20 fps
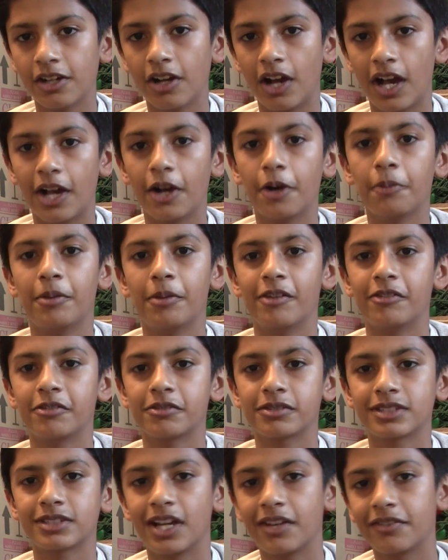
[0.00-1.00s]
I hope
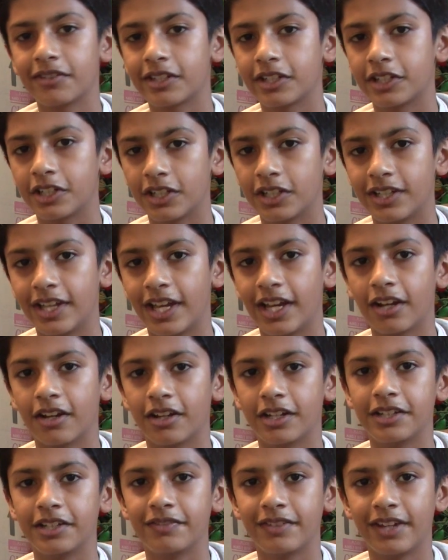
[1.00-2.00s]
everyone's having a good day
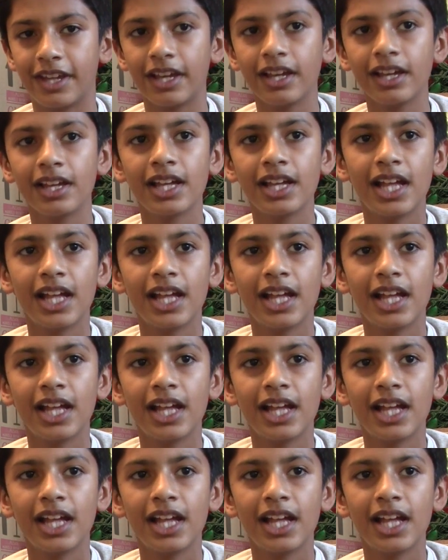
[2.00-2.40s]
or evening.